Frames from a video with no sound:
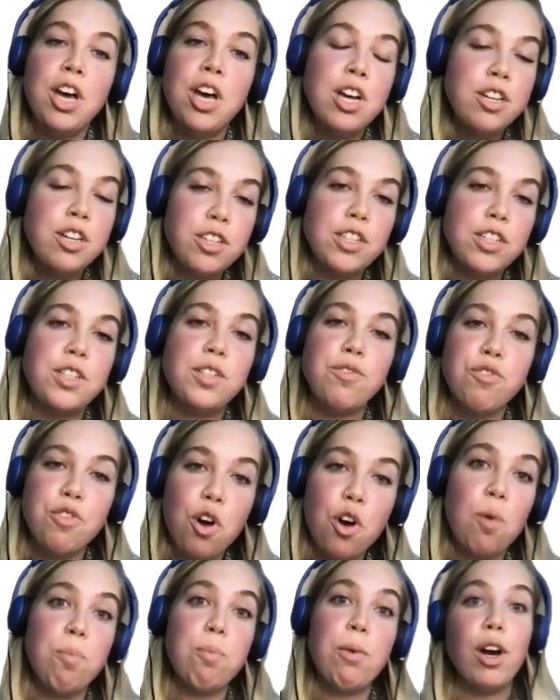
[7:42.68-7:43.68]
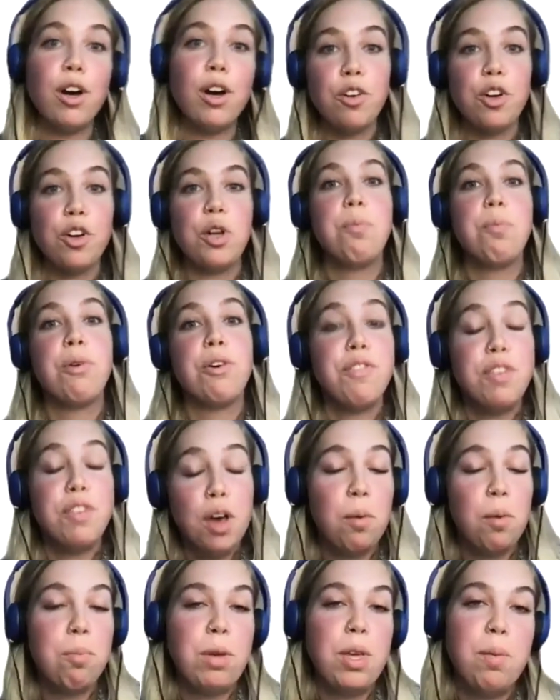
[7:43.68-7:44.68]
just from a group of
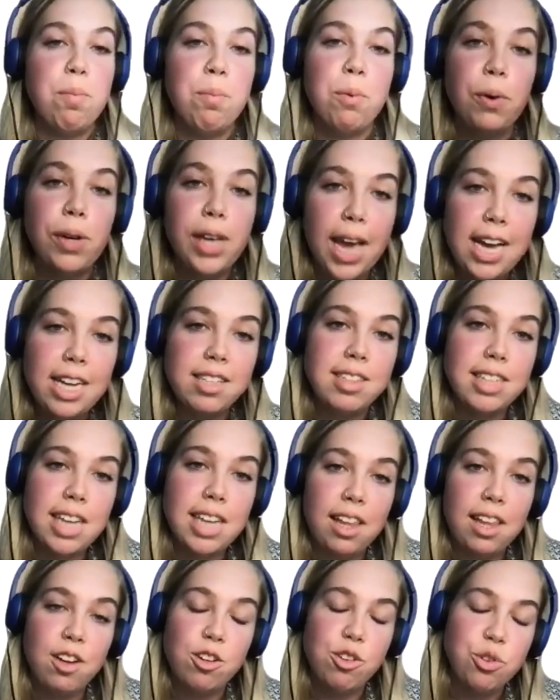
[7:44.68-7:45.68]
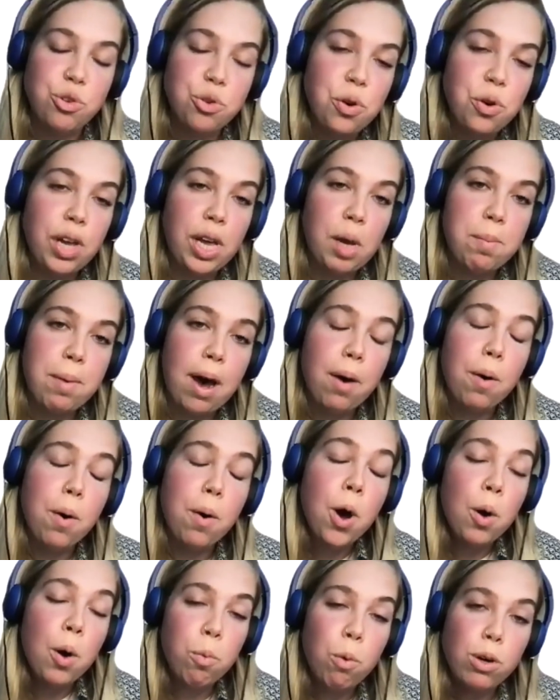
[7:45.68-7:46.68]
young people getting together and talking about
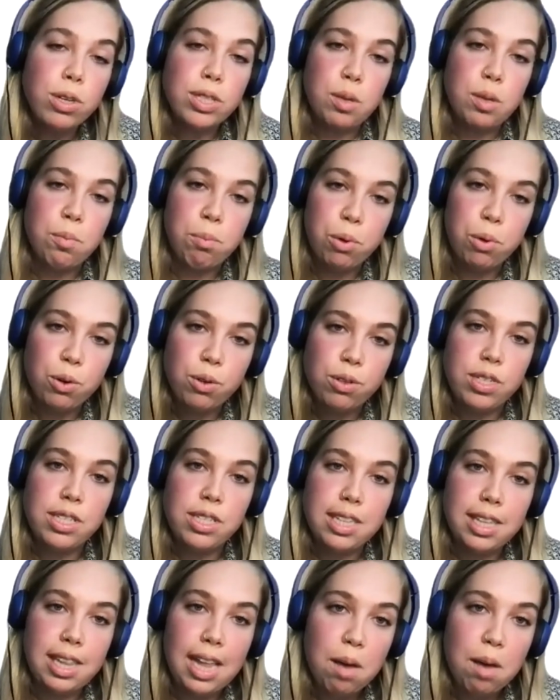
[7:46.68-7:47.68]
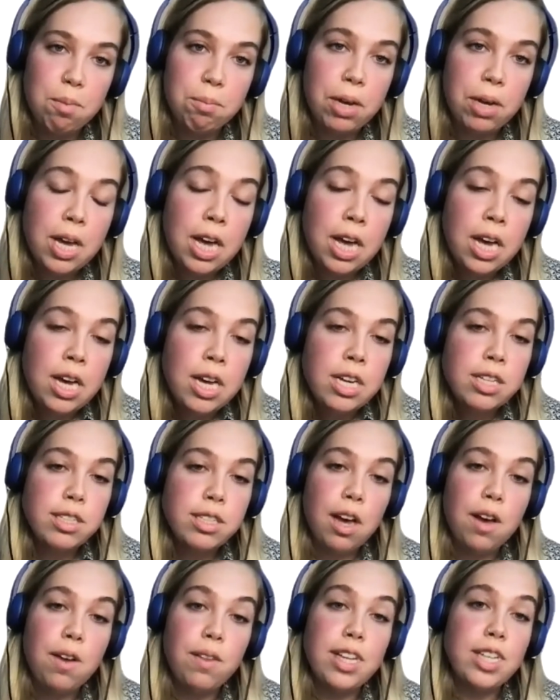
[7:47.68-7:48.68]
what's important to them.
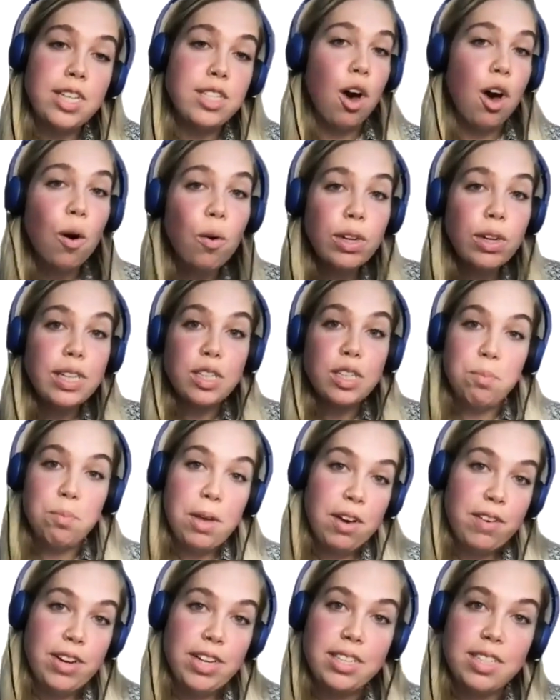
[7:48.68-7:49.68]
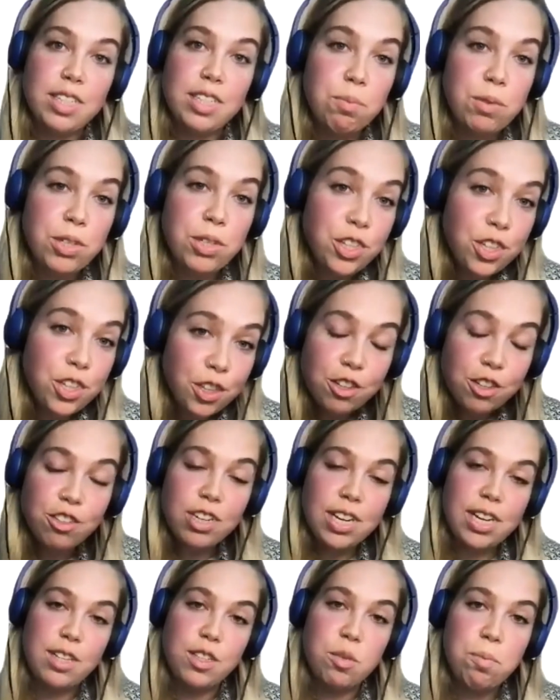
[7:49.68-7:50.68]
So this whole experience has been
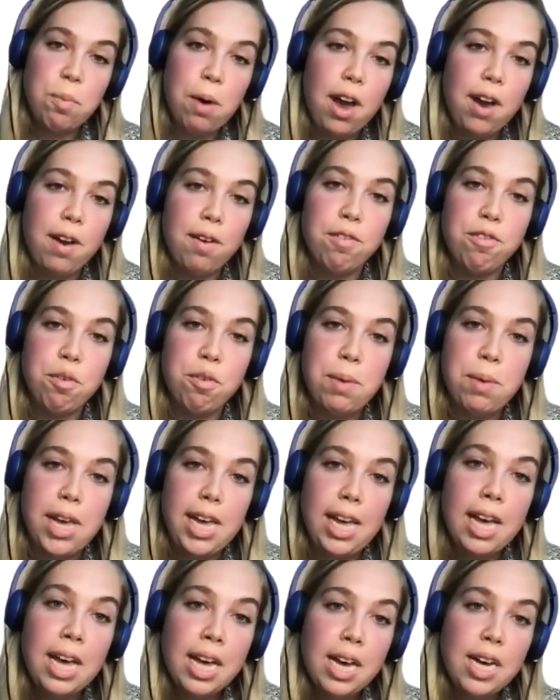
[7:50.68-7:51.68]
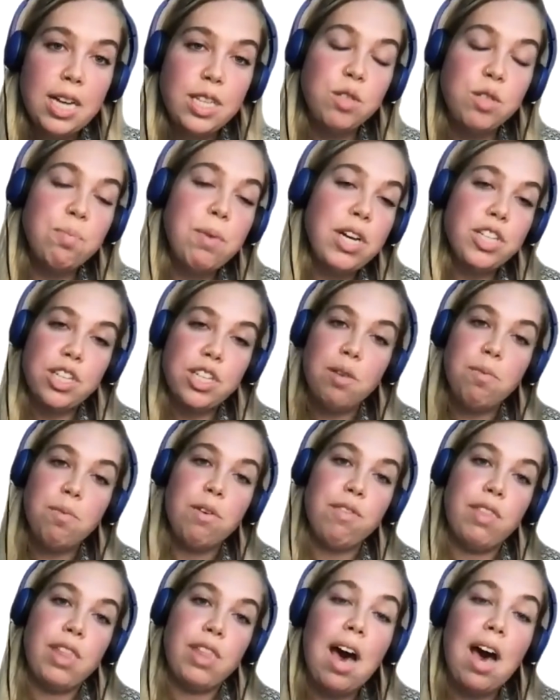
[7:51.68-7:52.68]
hugely inspiring for me, especially
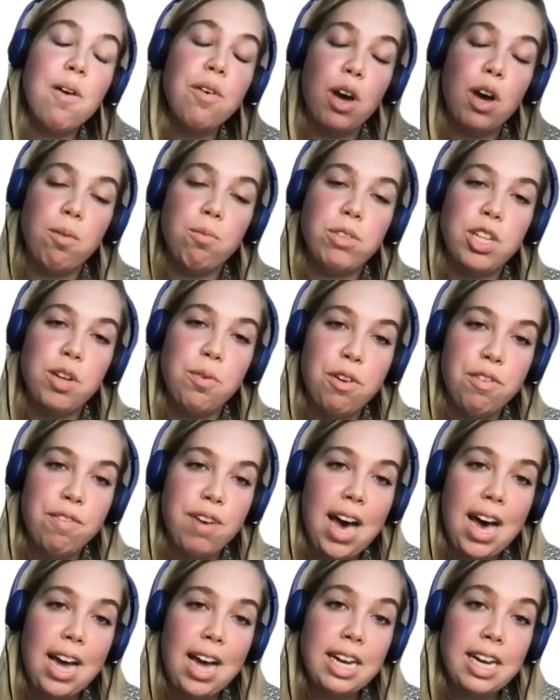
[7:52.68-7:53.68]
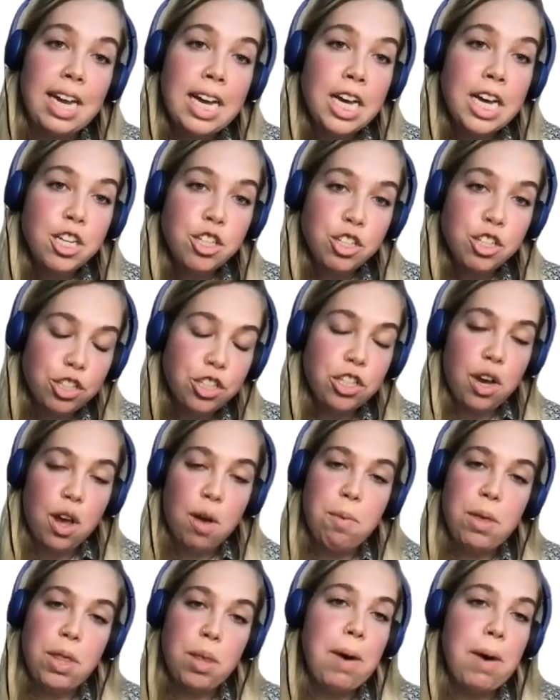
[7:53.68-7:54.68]
with the outcomes that we've had, just showing
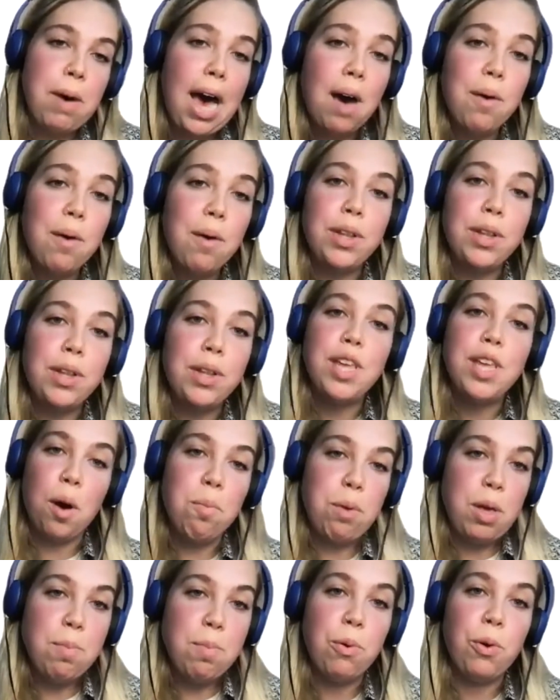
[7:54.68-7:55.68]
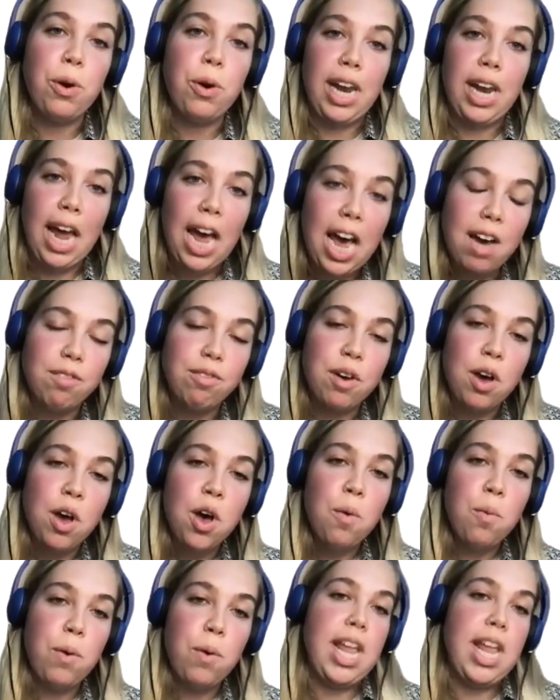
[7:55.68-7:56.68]
me the power that young people can have
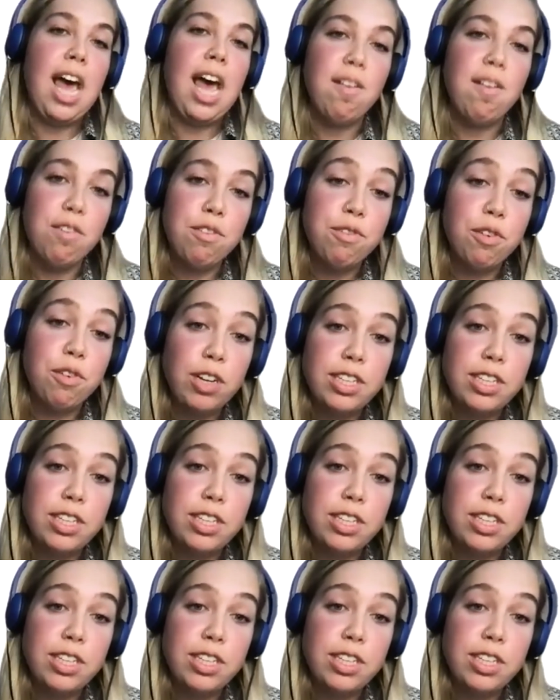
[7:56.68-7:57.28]
when they have a voice.